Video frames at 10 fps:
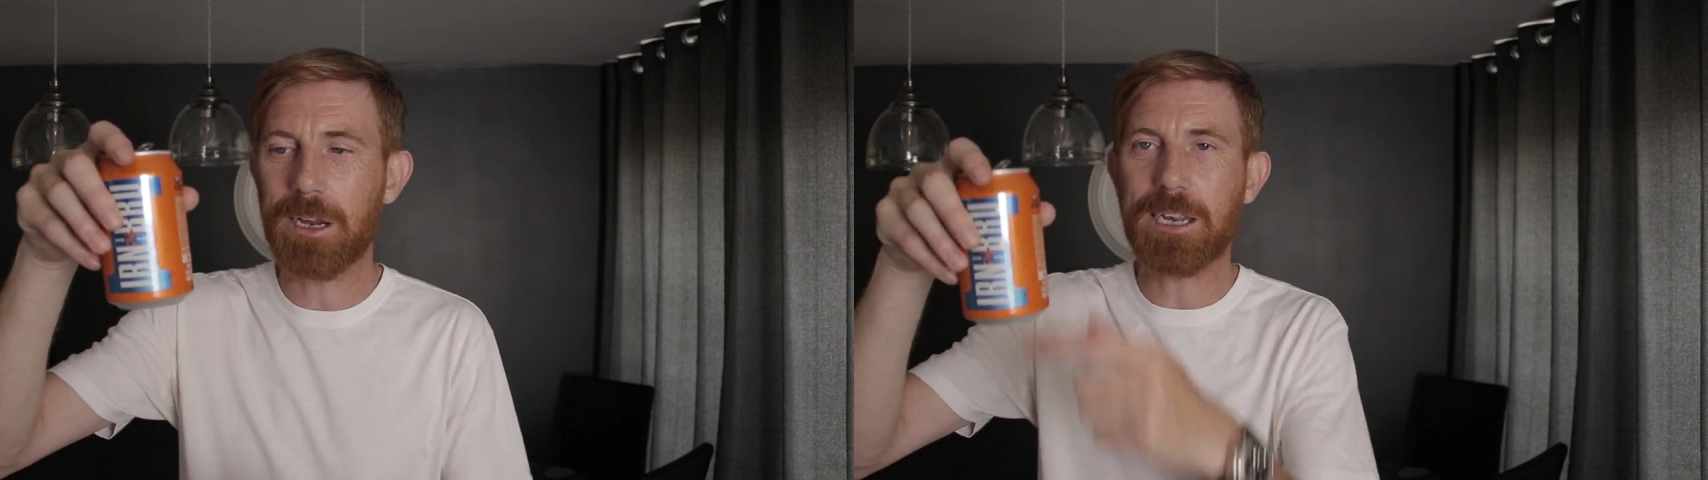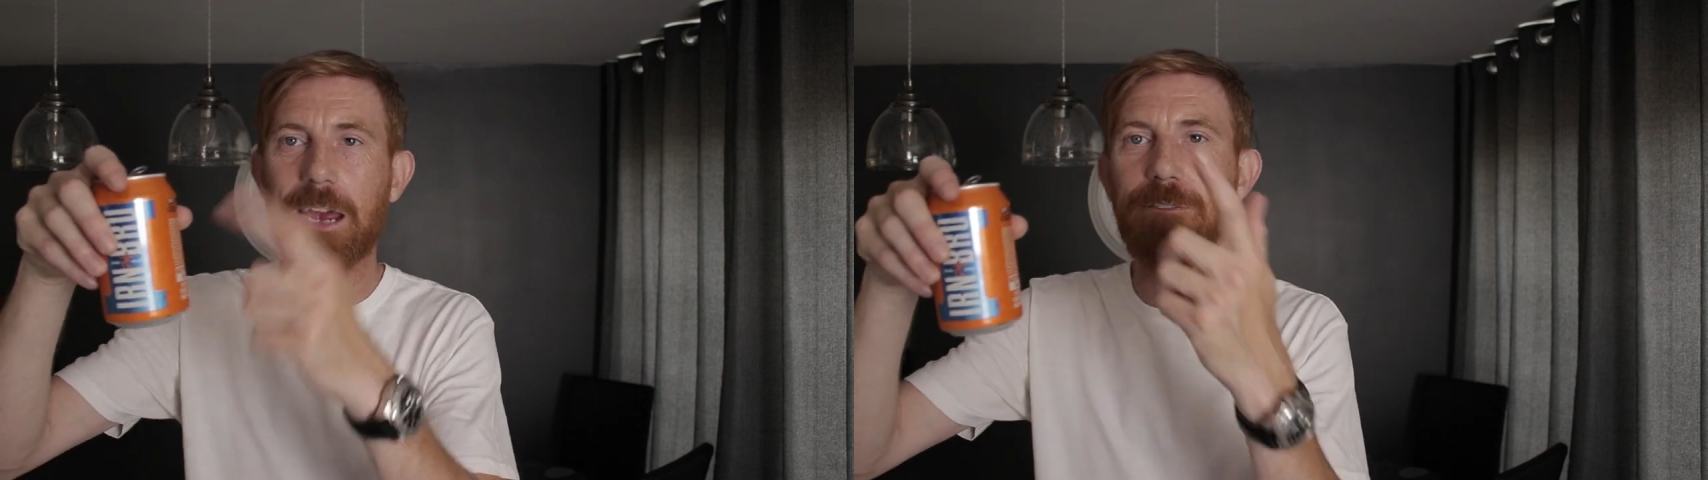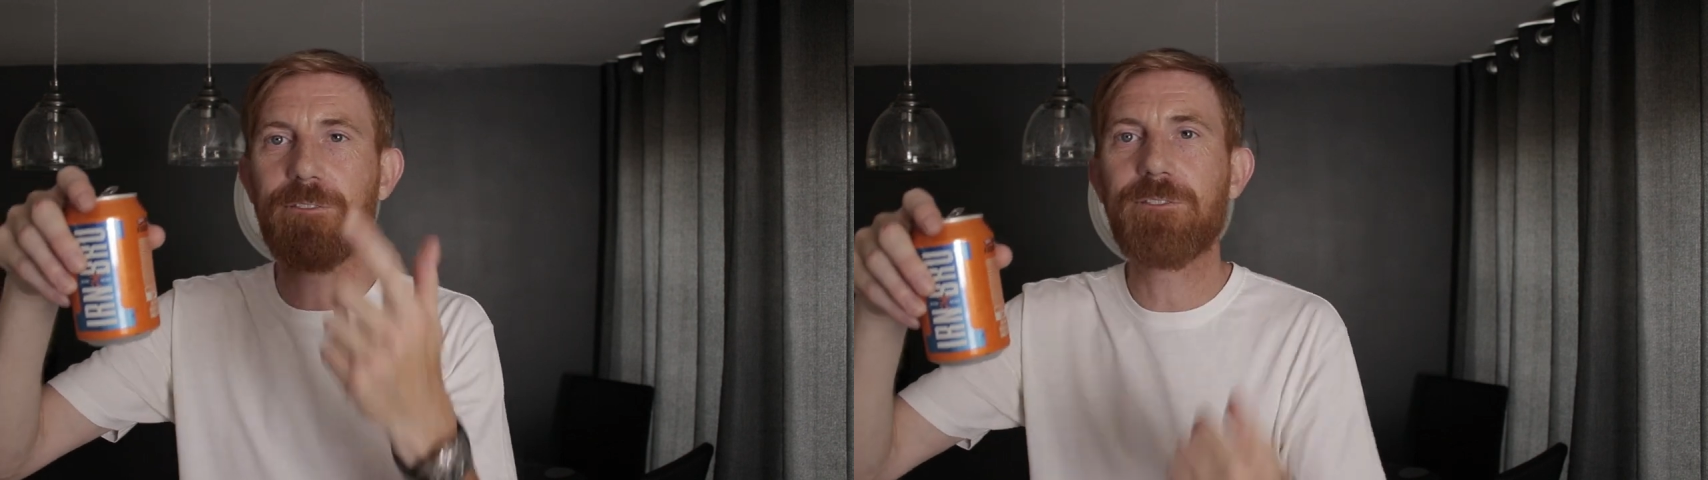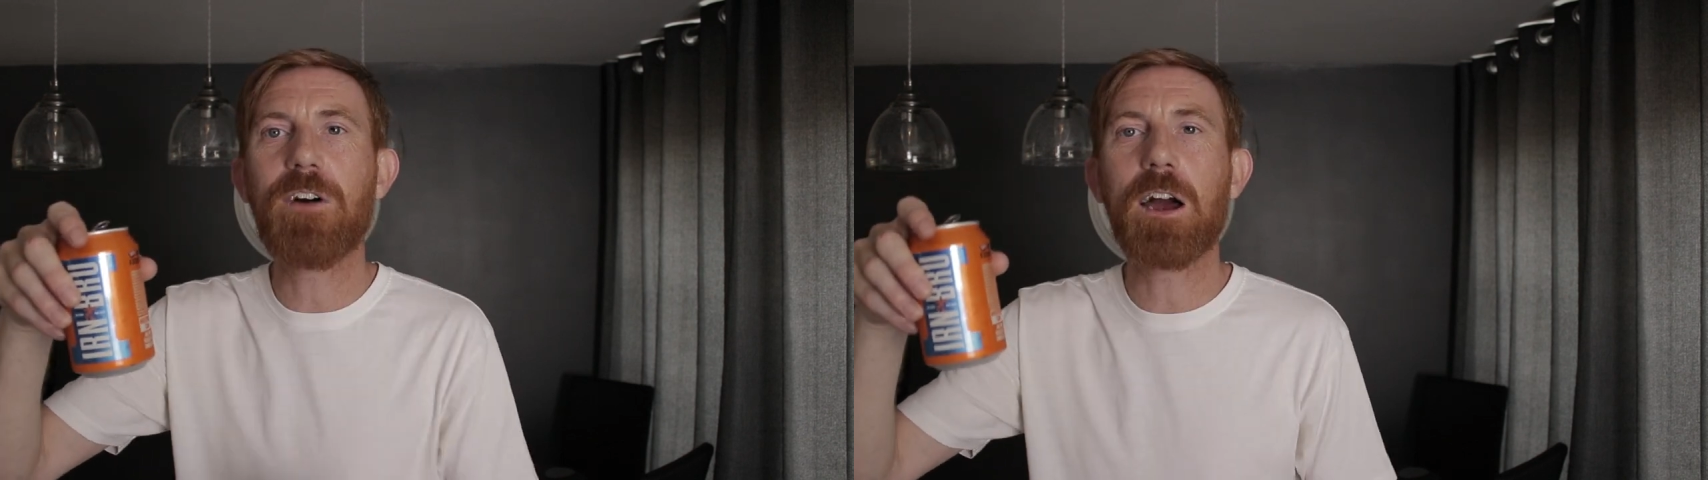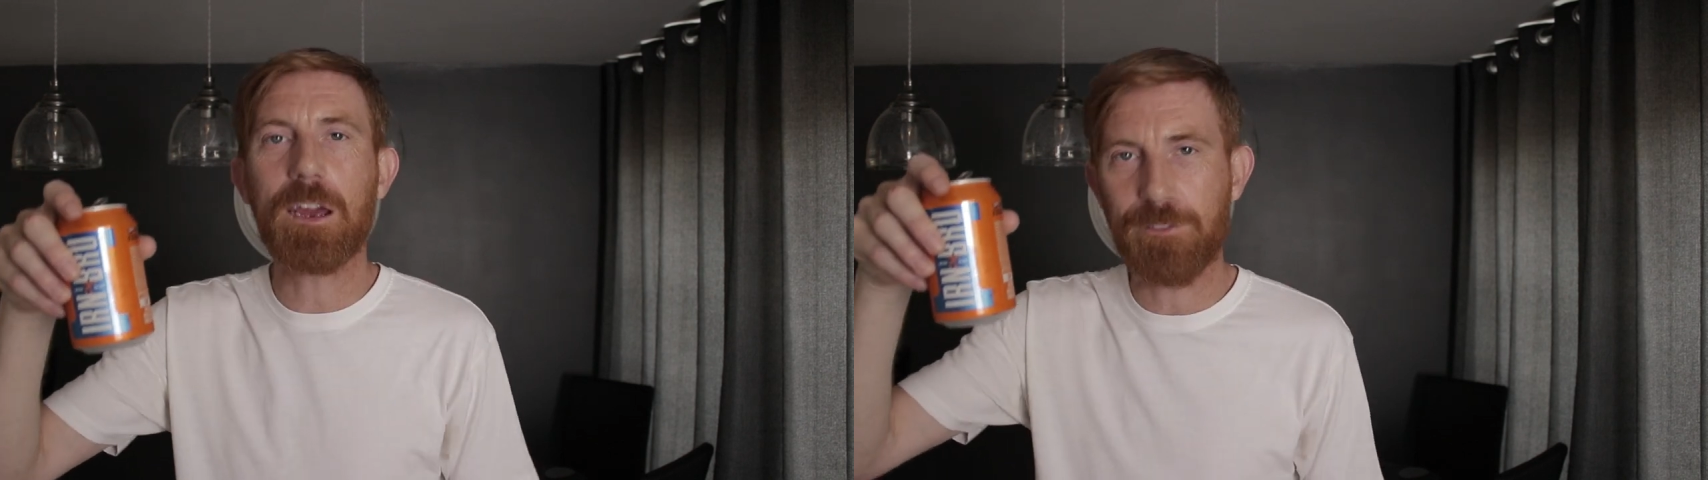let's say
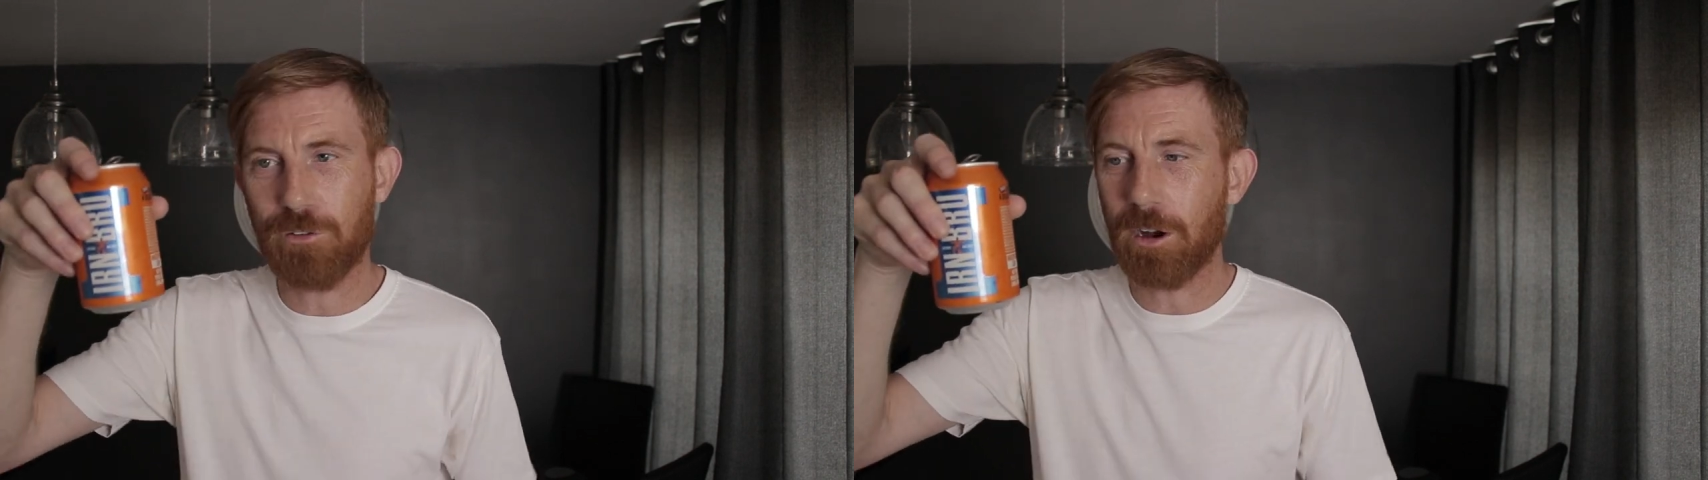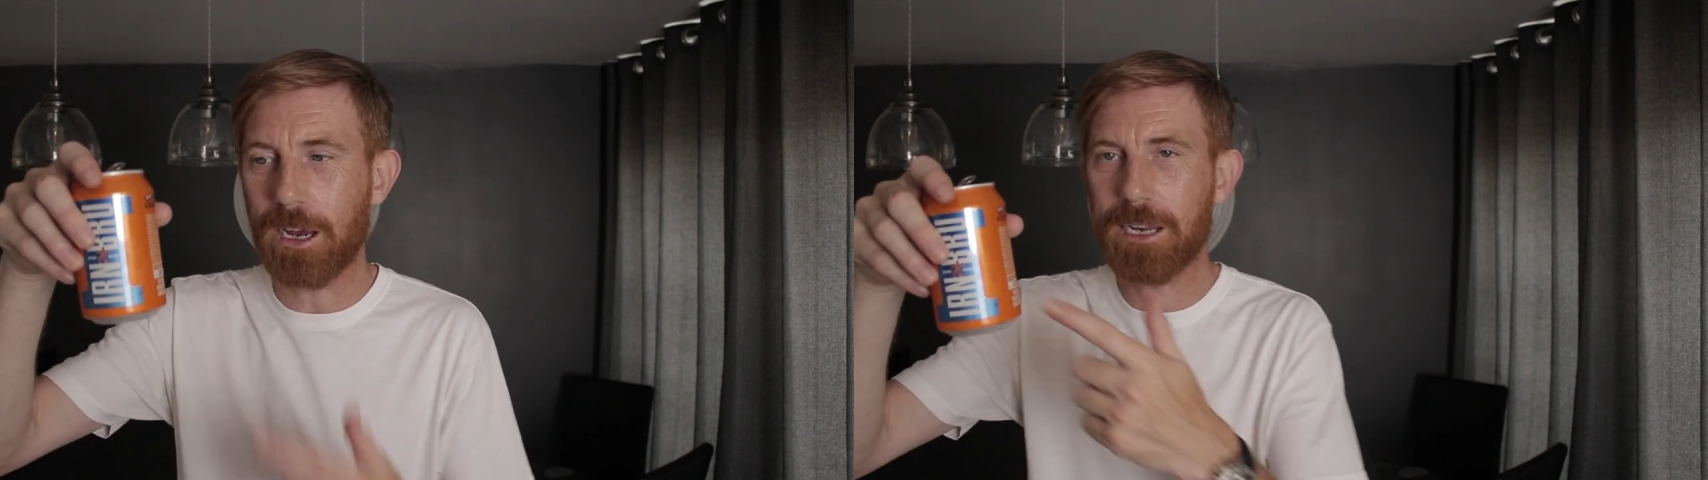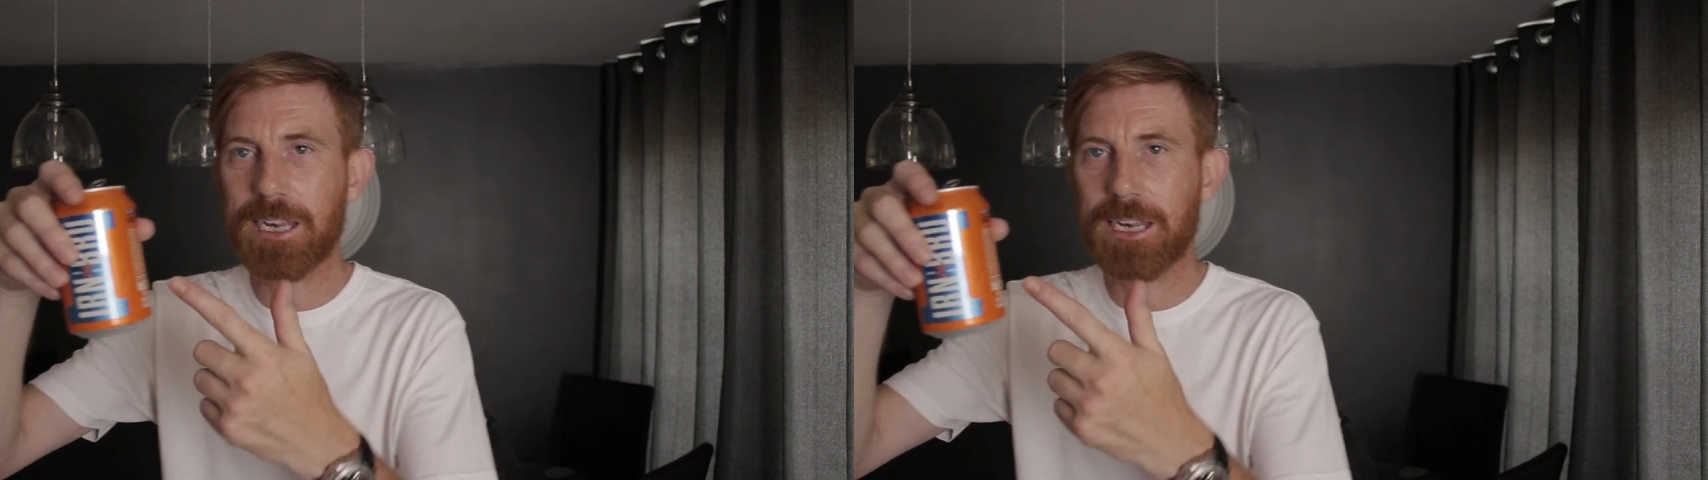33